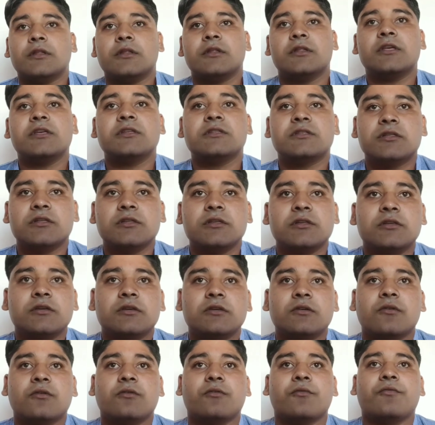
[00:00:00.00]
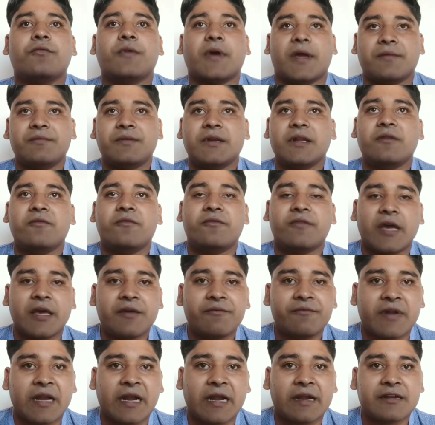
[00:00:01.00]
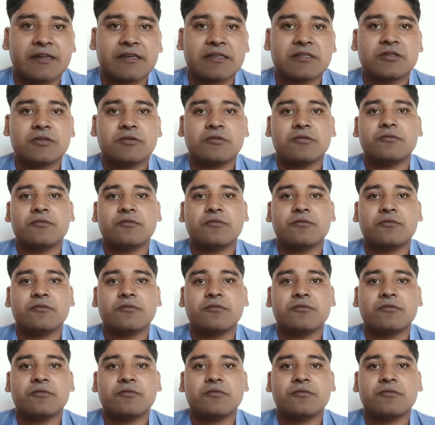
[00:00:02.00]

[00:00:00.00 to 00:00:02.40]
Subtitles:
these five varieties